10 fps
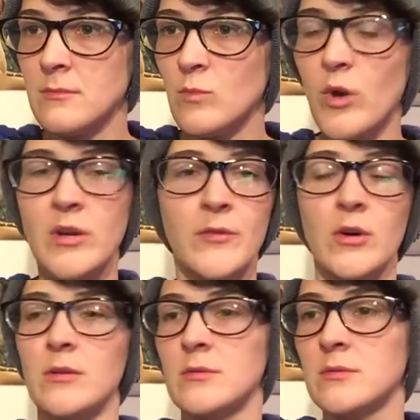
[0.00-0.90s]

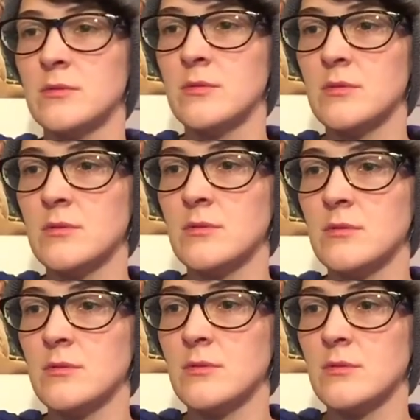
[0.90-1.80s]
Wonderful.
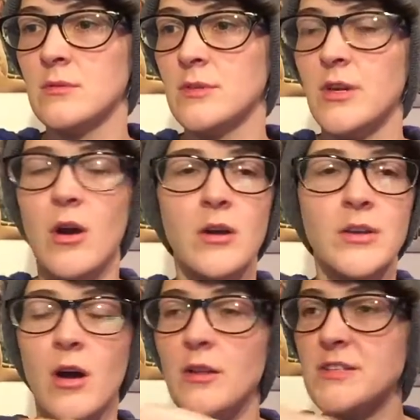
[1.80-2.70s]

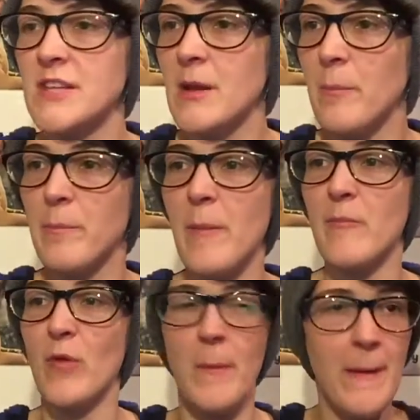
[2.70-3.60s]
Y'all just need to
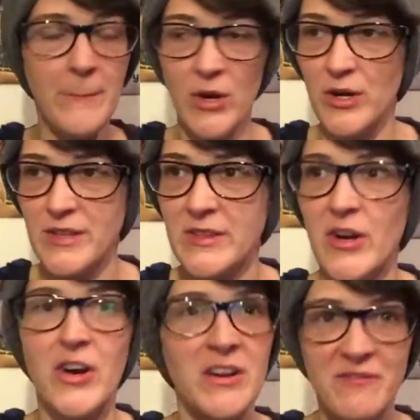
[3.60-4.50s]
remember that there
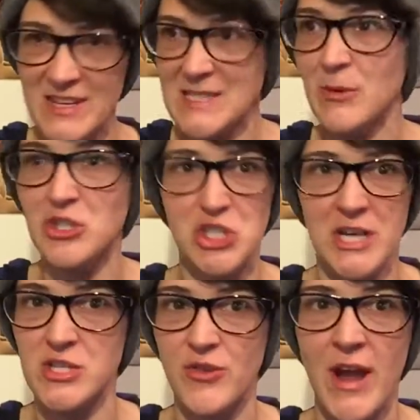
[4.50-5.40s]
are invisible
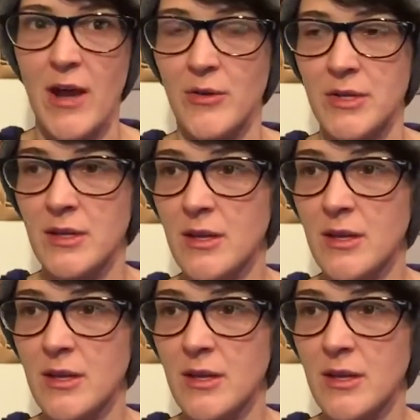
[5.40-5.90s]
chicks around.